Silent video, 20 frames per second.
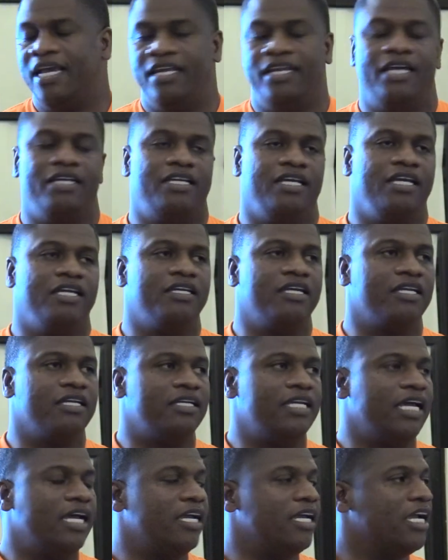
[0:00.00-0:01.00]
And at the end of
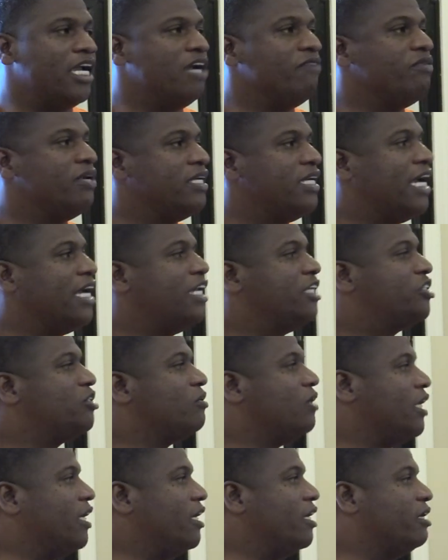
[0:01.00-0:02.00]
the day, every day that
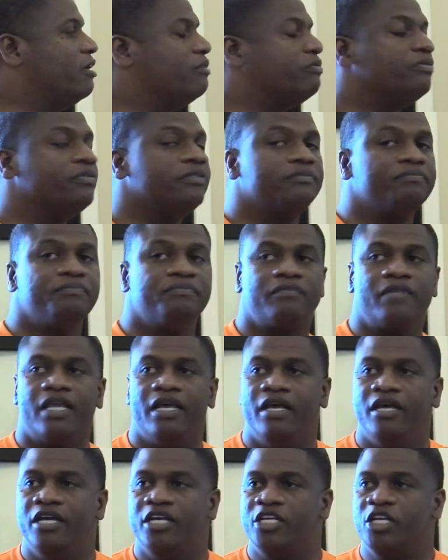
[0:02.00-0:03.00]
you live,
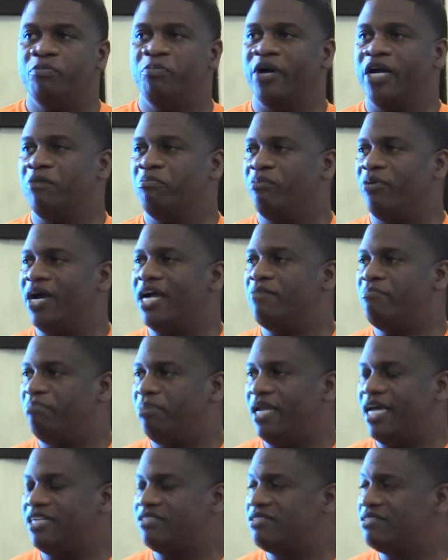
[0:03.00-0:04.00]
you bring
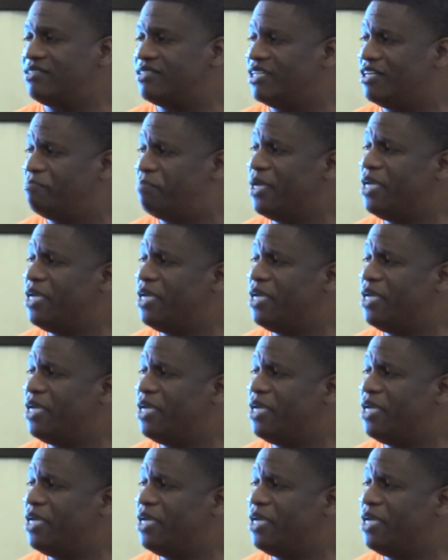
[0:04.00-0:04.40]
blessings into